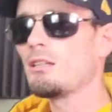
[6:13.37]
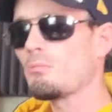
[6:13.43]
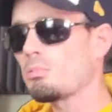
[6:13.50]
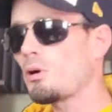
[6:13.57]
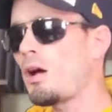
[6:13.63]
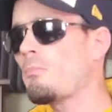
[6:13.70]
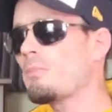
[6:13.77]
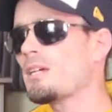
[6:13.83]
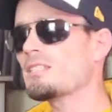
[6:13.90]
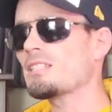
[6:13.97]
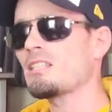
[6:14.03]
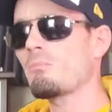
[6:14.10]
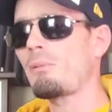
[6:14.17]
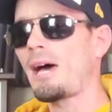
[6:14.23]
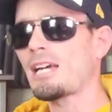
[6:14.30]
The problem is
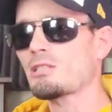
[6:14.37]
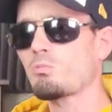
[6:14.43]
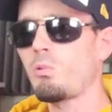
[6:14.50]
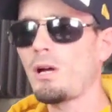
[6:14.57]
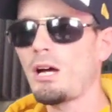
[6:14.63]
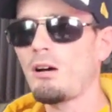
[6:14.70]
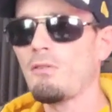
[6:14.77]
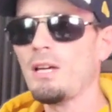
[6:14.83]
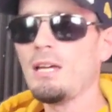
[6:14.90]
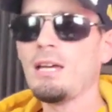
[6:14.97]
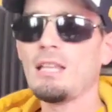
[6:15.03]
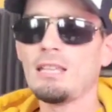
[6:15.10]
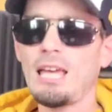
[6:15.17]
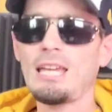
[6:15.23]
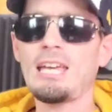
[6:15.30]
in the
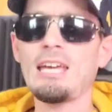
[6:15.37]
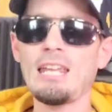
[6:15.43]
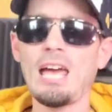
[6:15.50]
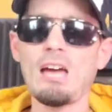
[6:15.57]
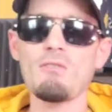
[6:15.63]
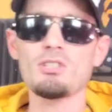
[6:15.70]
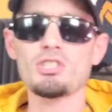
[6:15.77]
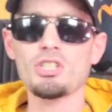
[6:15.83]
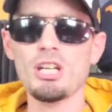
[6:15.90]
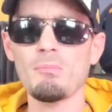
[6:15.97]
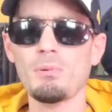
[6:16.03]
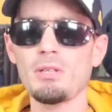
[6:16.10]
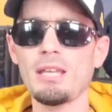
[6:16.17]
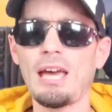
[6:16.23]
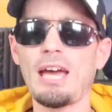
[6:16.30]
Pac-12, they can't have a
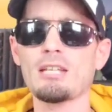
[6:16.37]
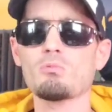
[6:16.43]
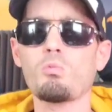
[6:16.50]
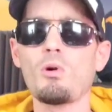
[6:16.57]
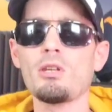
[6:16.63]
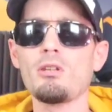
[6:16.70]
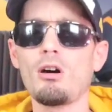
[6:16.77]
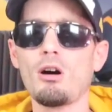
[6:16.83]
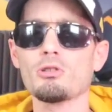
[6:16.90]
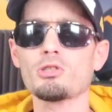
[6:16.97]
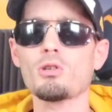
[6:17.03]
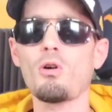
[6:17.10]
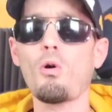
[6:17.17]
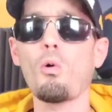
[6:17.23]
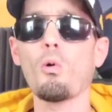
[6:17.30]
champion that has one
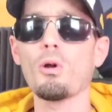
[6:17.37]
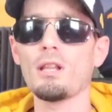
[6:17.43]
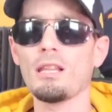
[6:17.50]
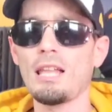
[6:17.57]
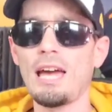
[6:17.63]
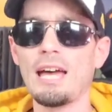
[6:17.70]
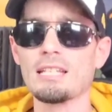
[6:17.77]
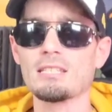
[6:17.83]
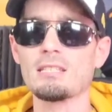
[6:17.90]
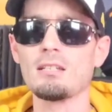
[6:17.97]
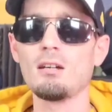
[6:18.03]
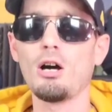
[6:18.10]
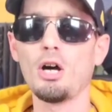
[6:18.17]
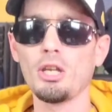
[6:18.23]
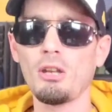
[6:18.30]
loss or less,
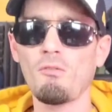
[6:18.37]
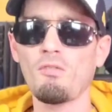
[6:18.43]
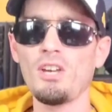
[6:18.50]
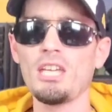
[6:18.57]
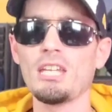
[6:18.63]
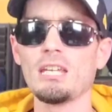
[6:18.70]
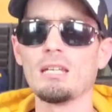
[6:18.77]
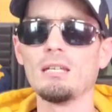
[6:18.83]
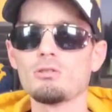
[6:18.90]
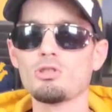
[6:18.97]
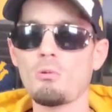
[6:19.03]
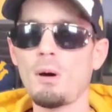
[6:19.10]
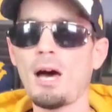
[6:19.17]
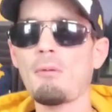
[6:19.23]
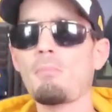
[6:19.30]
undefeated.
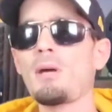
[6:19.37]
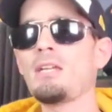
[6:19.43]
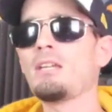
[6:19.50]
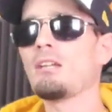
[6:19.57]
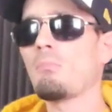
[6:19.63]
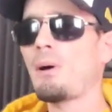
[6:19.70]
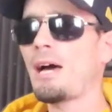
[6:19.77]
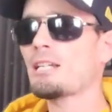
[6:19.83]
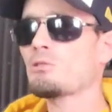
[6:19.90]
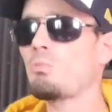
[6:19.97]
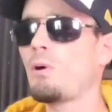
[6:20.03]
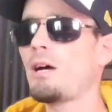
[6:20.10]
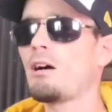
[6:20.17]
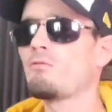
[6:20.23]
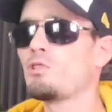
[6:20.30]
So my opinion, the
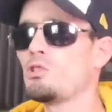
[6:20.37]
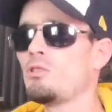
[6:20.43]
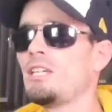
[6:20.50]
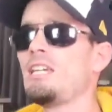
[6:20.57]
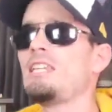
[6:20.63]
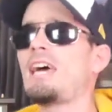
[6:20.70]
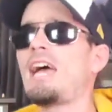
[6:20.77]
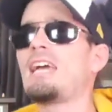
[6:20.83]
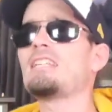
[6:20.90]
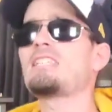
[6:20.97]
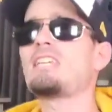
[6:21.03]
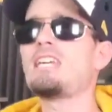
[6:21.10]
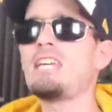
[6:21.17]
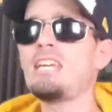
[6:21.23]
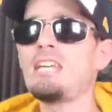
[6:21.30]
Pac-12, you need a
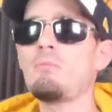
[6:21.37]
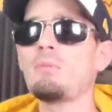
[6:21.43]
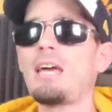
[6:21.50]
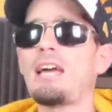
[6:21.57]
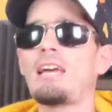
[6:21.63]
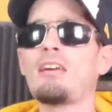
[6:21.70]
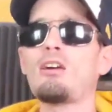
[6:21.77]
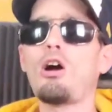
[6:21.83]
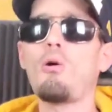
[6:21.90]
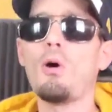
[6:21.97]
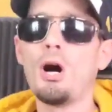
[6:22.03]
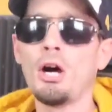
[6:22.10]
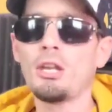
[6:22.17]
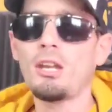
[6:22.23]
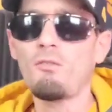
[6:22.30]
team that can
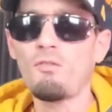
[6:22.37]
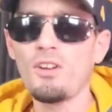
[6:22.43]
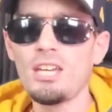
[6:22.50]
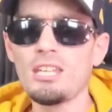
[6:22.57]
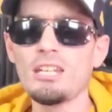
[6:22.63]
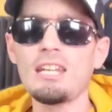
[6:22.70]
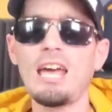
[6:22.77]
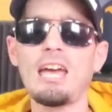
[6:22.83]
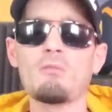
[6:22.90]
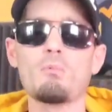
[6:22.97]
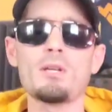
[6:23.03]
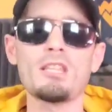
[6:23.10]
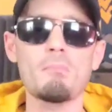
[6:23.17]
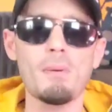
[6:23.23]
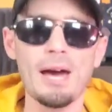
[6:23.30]
go undefeated and
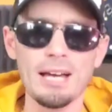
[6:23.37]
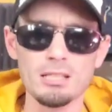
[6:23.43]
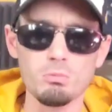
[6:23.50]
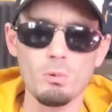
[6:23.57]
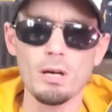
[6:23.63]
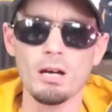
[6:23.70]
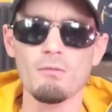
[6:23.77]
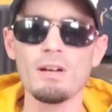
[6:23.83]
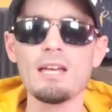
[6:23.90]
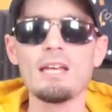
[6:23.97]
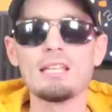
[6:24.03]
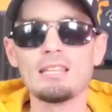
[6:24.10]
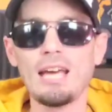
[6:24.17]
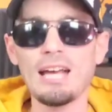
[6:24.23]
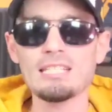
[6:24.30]
win the Pac-12.
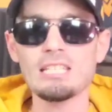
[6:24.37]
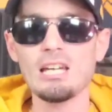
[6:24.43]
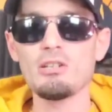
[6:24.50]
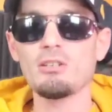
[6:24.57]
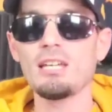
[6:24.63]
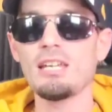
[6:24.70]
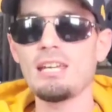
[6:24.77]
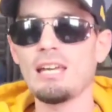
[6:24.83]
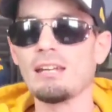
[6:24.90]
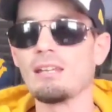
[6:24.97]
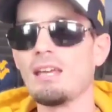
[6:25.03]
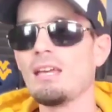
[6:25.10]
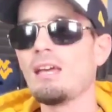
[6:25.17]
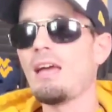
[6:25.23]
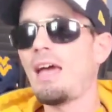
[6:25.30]
That's how you get in.
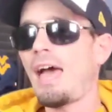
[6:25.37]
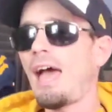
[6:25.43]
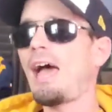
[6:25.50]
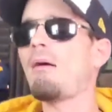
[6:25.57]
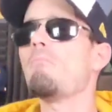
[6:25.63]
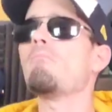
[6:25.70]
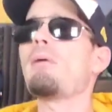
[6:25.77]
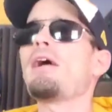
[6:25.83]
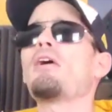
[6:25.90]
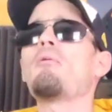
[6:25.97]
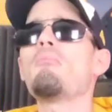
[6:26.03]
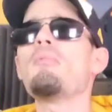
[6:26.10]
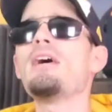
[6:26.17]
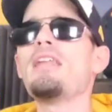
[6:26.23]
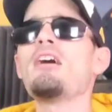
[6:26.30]
At
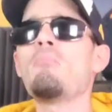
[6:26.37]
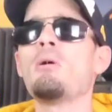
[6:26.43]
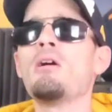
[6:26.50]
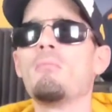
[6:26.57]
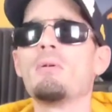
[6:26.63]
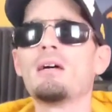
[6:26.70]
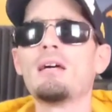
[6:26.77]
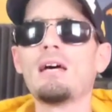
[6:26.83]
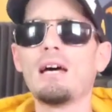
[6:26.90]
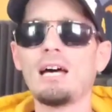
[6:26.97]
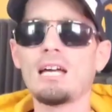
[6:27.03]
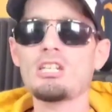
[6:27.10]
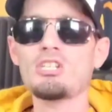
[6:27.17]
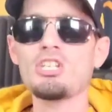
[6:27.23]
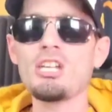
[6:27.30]
bare minimum,
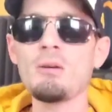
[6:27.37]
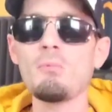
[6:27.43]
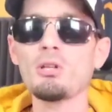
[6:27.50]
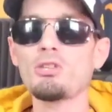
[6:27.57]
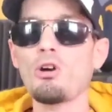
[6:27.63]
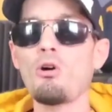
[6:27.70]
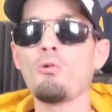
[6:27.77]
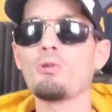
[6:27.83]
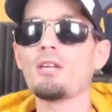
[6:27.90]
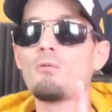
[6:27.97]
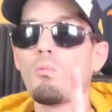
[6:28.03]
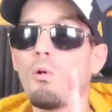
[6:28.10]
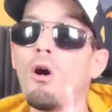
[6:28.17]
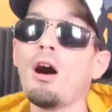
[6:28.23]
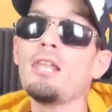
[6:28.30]
a team with
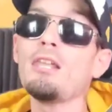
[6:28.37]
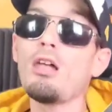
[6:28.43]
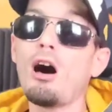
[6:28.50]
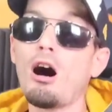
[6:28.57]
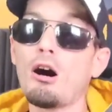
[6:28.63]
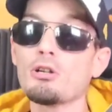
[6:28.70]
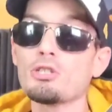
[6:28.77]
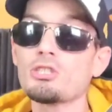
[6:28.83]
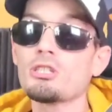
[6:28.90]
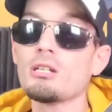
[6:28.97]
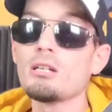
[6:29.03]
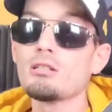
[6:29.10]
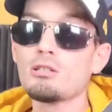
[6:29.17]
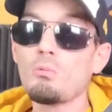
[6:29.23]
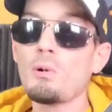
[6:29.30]
only one loss
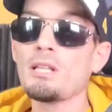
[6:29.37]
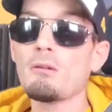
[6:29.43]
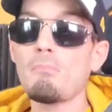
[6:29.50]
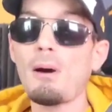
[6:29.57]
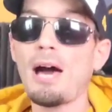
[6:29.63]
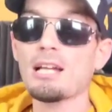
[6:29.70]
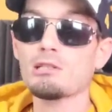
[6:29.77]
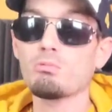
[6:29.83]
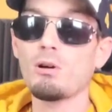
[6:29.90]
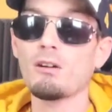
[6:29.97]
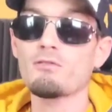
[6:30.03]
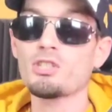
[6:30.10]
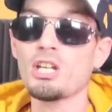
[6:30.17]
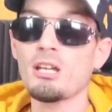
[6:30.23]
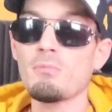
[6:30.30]
to win the
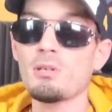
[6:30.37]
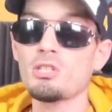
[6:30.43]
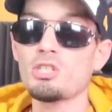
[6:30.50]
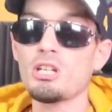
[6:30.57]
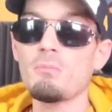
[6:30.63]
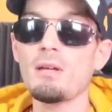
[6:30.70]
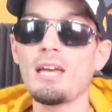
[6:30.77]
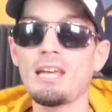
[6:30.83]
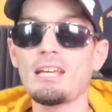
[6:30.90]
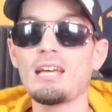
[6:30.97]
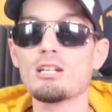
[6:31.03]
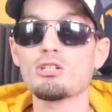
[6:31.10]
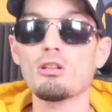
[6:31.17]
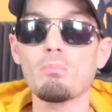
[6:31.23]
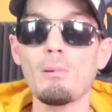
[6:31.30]
Pac-12 championship and
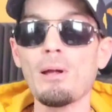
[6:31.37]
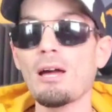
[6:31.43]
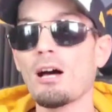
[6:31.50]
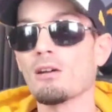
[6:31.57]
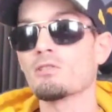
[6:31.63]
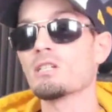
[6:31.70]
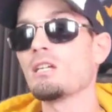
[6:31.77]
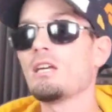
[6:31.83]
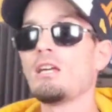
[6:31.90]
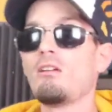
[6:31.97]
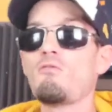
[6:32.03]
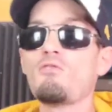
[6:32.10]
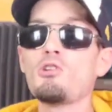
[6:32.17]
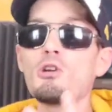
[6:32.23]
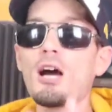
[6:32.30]
get to the playoffs.
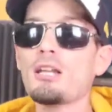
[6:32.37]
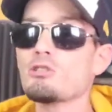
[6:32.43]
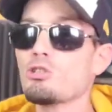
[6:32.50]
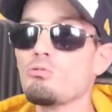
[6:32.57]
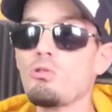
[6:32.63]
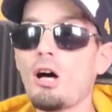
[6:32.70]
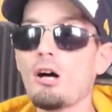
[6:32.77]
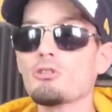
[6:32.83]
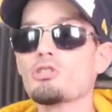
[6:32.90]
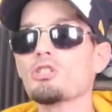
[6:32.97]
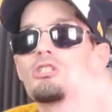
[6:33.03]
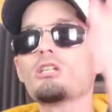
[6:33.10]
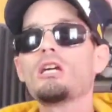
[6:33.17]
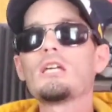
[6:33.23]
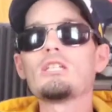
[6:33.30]
If you got two
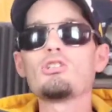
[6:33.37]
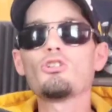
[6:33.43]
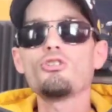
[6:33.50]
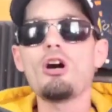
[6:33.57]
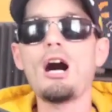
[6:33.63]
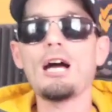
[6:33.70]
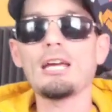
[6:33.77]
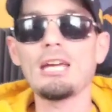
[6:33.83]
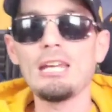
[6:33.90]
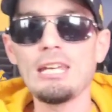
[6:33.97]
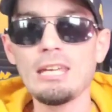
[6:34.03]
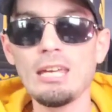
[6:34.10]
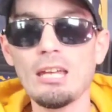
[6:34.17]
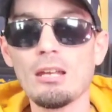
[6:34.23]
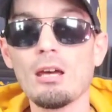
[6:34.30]
losses, you're not
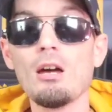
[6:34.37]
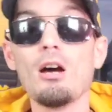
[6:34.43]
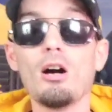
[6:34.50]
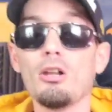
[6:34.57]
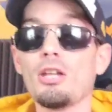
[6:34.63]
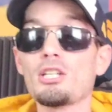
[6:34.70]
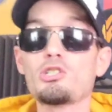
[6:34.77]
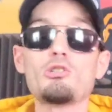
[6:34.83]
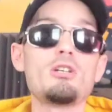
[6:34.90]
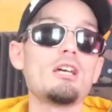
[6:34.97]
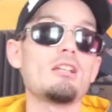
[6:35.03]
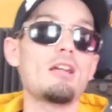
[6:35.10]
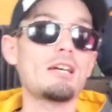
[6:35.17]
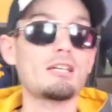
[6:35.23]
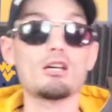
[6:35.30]
getting in, unless you
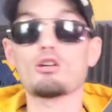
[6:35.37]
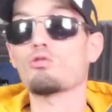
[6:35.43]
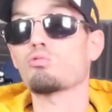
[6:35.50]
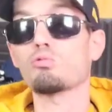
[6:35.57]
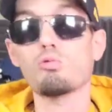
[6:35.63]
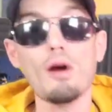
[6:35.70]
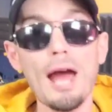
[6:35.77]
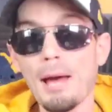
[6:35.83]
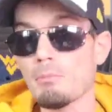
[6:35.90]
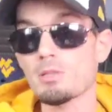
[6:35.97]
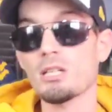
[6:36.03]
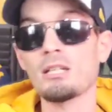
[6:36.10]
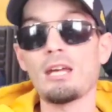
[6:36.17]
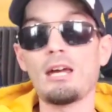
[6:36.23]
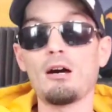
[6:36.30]
get like a
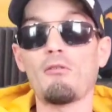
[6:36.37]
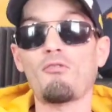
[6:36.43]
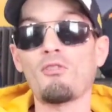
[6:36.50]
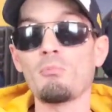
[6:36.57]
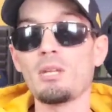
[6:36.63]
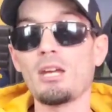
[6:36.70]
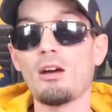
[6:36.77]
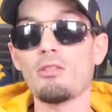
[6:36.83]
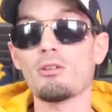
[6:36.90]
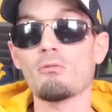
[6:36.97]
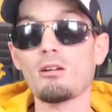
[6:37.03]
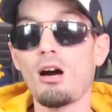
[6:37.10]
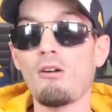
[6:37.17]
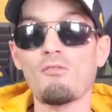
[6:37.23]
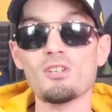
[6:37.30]
crap ton of help from the
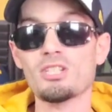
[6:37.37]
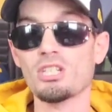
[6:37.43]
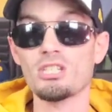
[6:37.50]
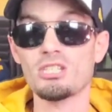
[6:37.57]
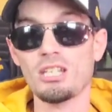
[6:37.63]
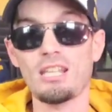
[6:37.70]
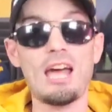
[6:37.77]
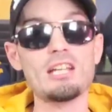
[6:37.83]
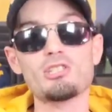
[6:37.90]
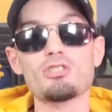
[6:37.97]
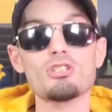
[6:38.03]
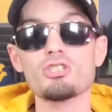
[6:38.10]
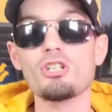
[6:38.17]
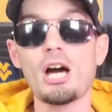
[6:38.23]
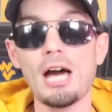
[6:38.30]
other conferences, and that's
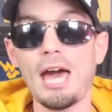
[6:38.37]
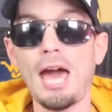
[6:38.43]
just not